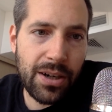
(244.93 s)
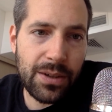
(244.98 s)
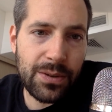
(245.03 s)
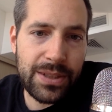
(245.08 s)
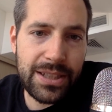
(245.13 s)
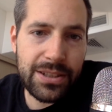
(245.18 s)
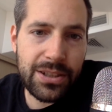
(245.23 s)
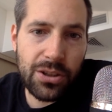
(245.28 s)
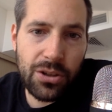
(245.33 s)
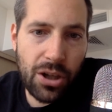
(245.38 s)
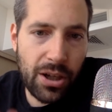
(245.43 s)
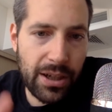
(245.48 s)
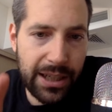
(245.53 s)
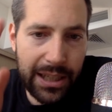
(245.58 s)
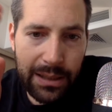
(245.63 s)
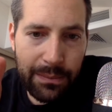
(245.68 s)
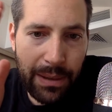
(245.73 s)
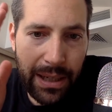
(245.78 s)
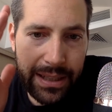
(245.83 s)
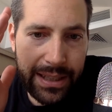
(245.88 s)
I don't need to log
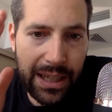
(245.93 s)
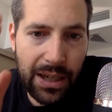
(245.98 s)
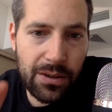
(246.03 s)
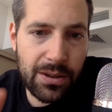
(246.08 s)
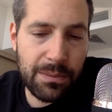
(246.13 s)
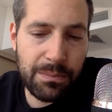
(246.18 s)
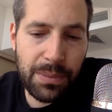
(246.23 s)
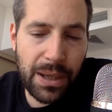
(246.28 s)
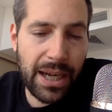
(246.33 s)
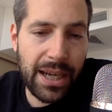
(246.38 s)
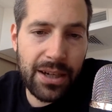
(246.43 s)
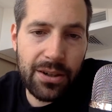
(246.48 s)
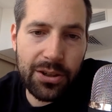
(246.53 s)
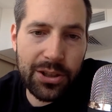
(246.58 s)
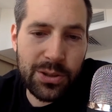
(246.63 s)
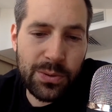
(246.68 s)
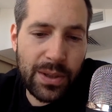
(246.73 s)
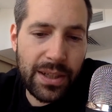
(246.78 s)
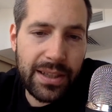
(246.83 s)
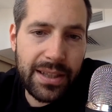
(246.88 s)
into my account and buy it or
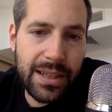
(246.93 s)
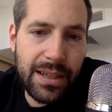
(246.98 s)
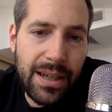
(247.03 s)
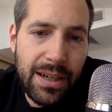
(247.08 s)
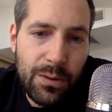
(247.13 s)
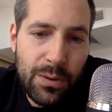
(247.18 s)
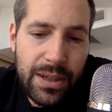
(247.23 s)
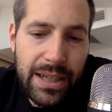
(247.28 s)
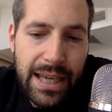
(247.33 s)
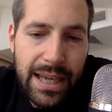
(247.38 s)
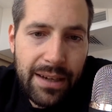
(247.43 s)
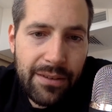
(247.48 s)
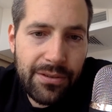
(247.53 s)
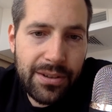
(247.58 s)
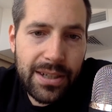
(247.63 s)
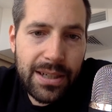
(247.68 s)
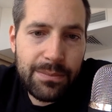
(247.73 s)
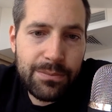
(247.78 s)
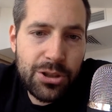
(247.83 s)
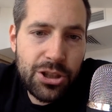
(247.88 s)
do anything. I already have
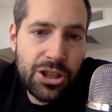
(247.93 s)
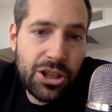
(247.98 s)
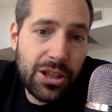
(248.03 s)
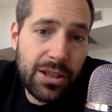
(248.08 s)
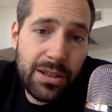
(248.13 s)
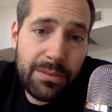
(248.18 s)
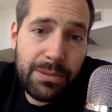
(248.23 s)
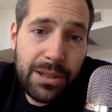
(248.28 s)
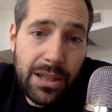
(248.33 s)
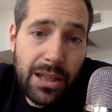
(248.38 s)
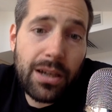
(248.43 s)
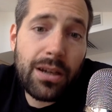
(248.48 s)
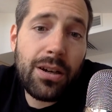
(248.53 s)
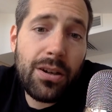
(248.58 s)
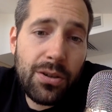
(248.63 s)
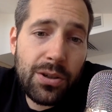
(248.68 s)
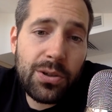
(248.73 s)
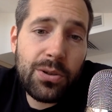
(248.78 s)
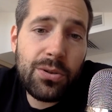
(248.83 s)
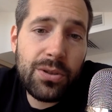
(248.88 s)
it. I'm just gonna be like,
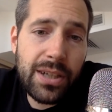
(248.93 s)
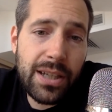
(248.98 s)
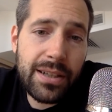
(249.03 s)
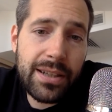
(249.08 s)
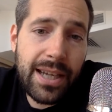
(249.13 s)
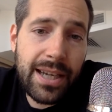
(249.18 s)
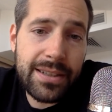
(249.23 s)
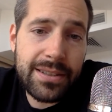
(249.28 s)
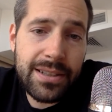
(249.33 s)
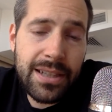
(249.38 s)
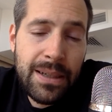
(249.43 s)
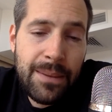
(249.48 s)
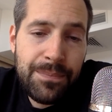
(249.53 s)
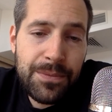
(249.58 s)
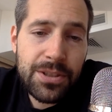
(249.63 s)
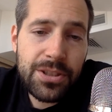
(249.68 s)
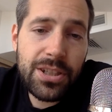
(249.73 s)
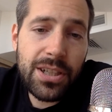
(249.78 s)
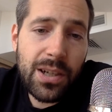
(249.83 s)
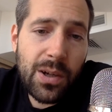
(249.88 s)
oh cool, yeah, nice.
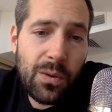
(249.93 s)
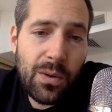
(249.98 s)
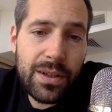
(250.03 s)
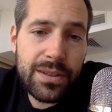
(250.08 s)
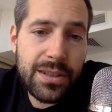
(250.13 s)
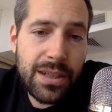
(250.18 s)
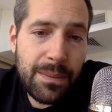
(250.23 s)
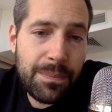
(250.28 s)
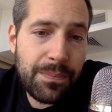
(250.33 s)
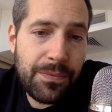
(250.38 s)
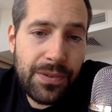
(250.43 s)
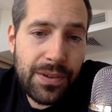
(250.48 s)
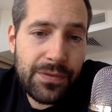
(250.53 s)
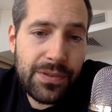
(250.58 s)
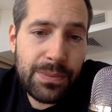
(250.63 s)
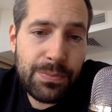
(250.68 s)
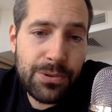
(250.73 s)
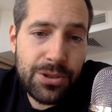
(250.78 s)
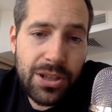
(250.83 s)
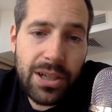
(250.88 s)
See, coin's up
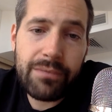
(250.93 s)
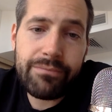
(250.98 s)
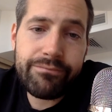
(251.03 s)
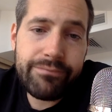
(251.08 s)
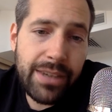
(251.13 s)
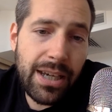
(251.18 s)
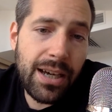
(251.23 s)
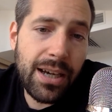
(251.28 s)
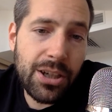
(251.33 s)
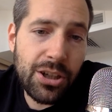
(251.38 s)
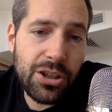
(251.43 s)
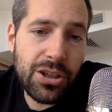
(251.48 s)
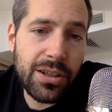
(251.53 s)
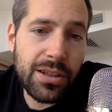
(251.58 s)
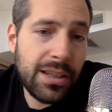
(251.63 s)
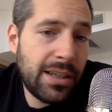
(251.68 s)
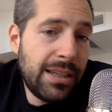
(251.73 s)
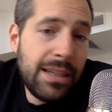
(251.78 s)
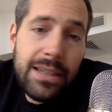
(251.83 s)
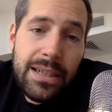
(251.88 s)
50%. Yeah, good.